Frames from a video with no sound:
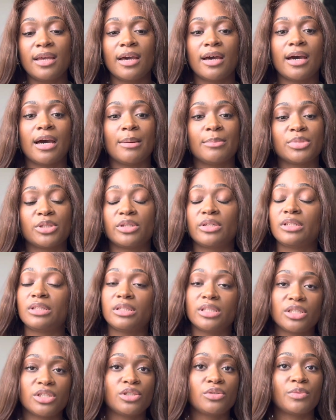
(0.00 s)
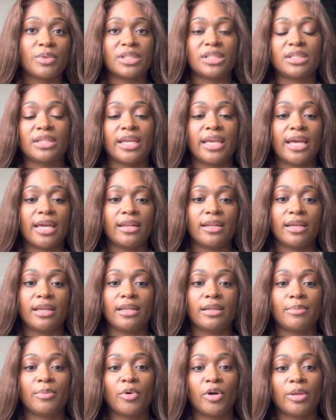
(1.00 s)
So the decision was to get an
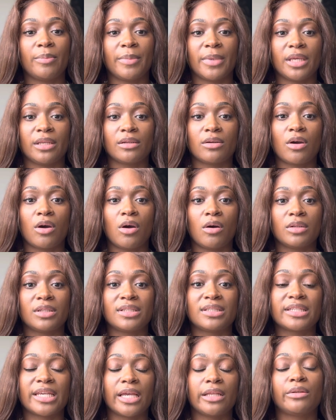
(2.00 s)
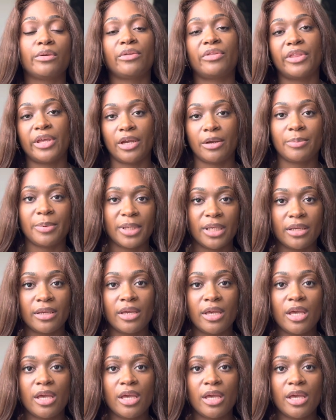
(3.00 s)
appointment called Sclerotherapy,